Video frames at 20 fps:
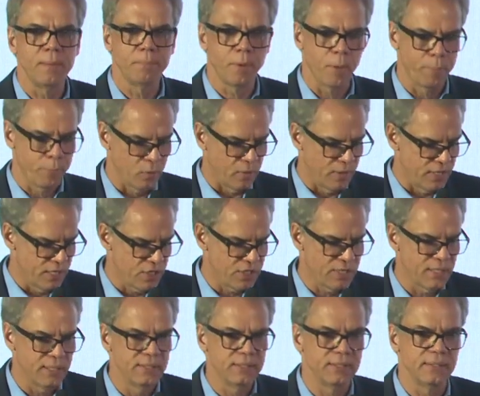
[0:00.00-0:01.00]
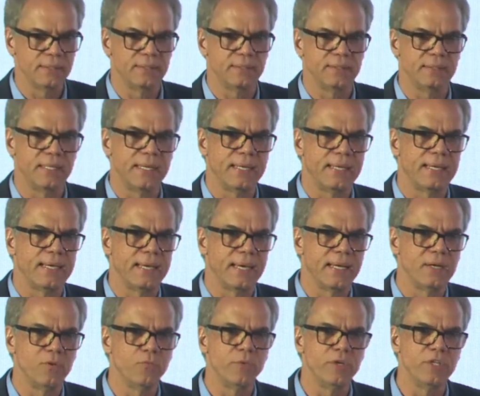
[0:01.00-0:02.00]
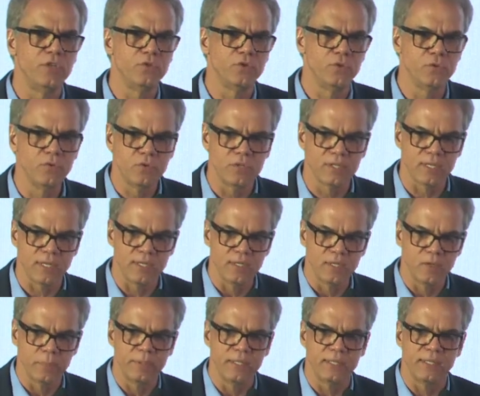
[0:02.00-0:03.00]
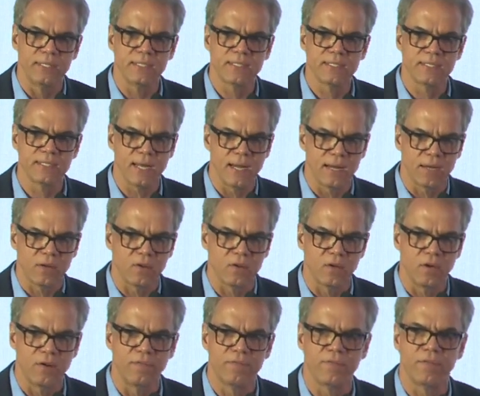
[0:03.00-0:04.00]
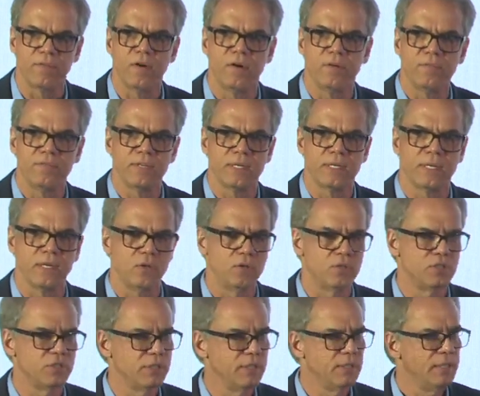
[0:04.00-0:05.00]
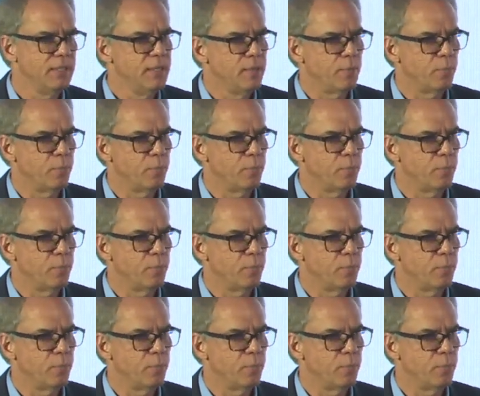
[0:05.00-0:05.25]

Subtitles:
population, they can reduce a little bit the cycle of the culture,